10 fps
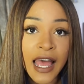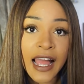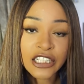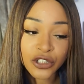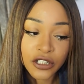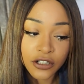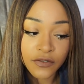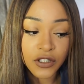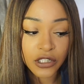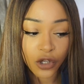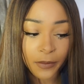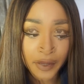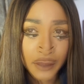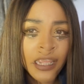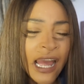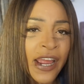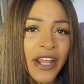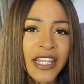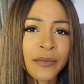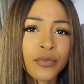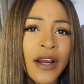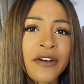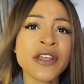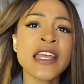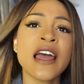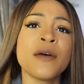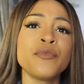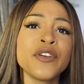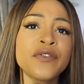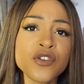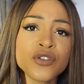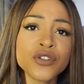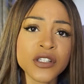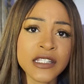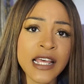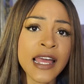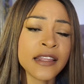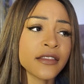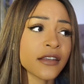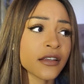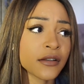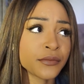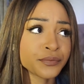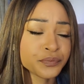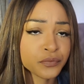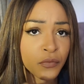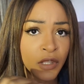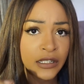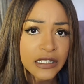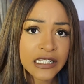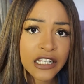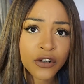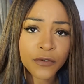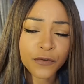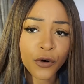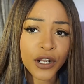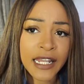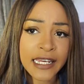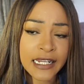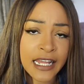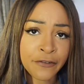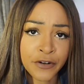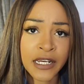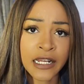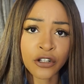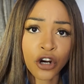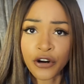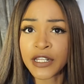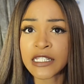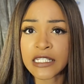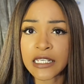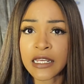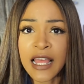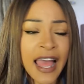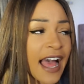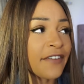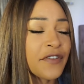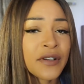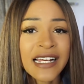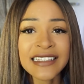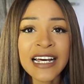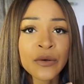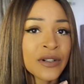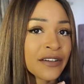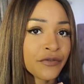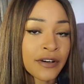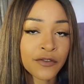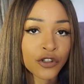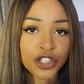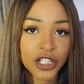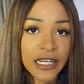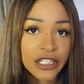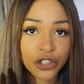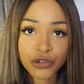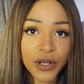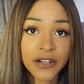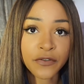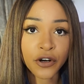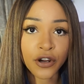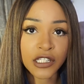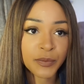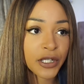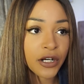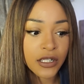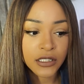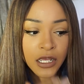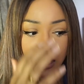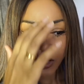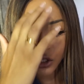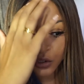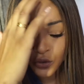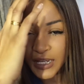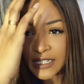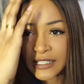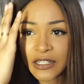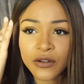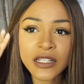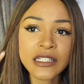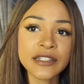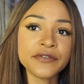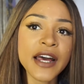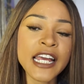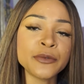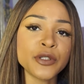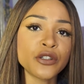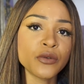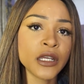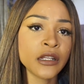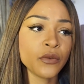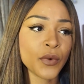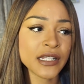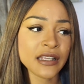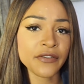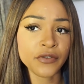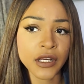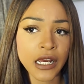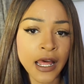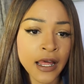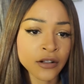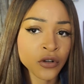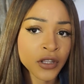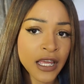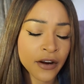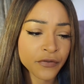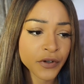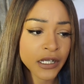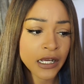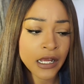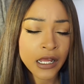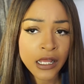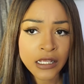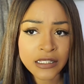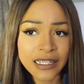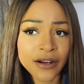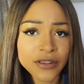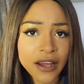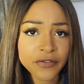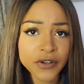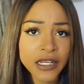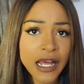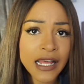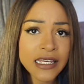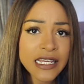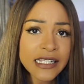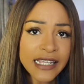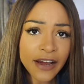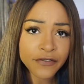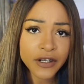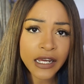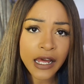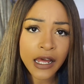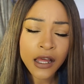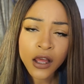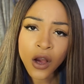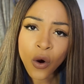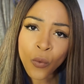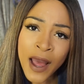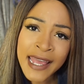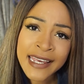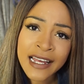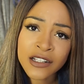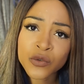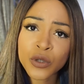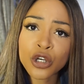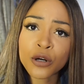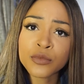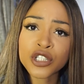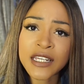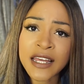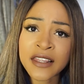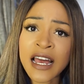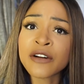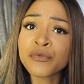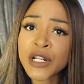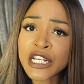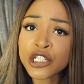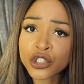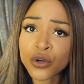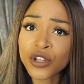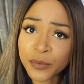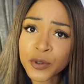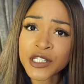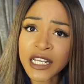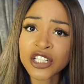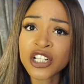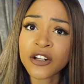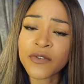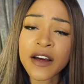I actually love this comment. I heard that Buhari refused to sign the deal for like an African currency. I feel like that would have revolutionized trade for us, because, you know, there's still this divide between West Africa, North Africa, South Africa, East Africa. Why can't we come together and really show the potential of